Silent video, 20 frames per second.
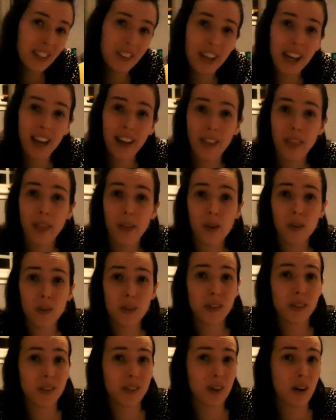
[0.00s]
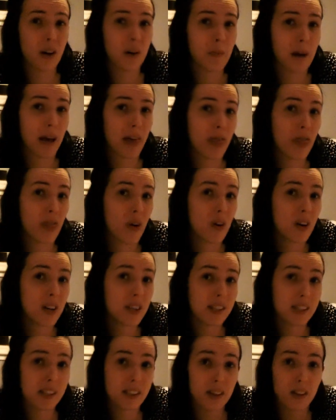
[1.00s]
So yeah, those are my
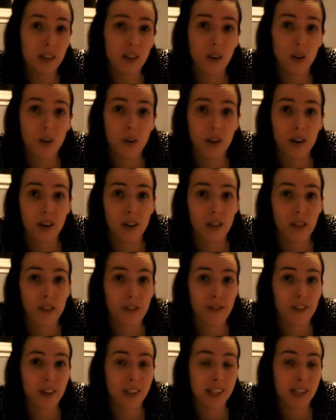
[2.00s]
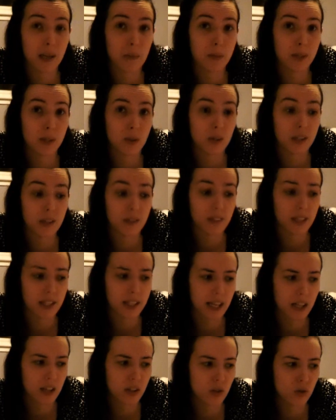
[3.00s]
thoughts on the first episode of the
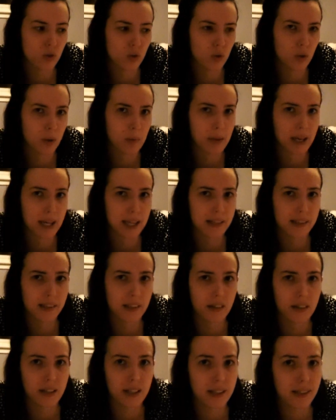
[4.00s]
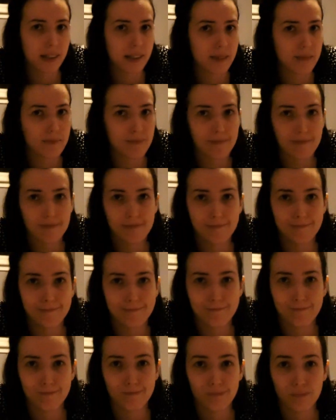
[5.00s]
Deathstroke miniseries.
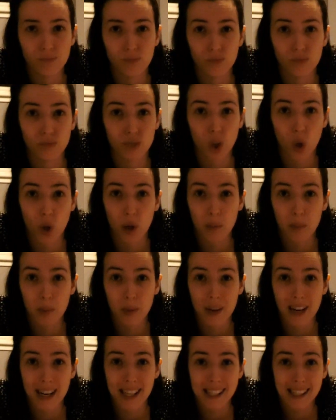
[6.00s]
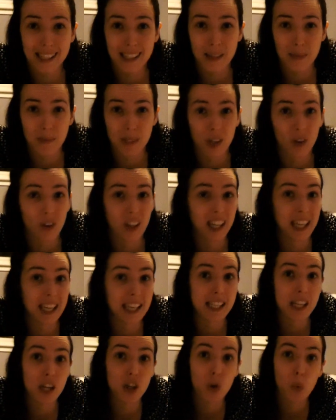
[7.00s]
Not impressed. Still gonna
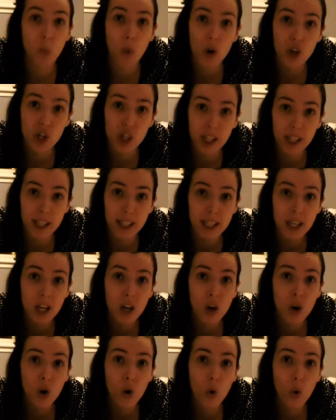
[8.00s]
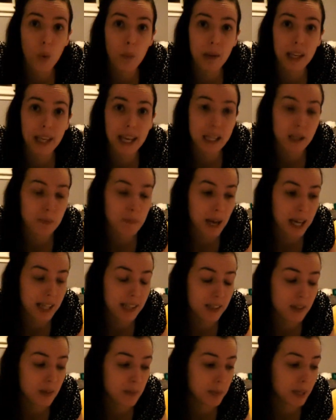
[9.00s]
continue watching it. Hope it gets
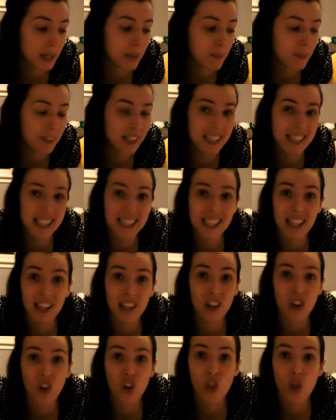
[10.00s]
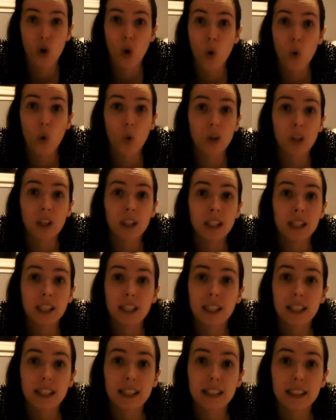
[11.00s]
better, but still, on the whole,
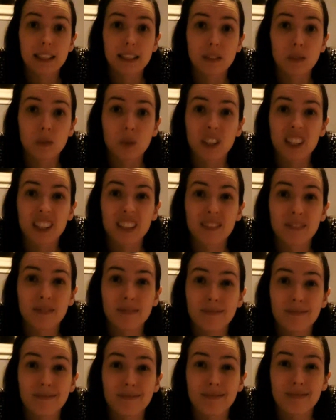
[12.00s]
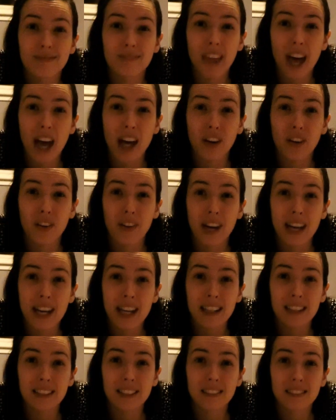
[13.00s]
wasn't that
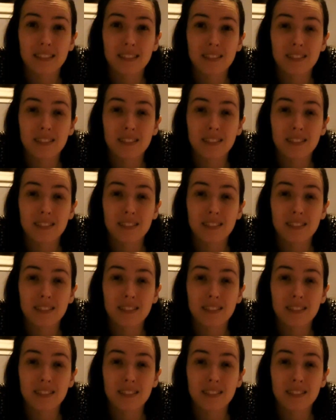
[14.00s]
great.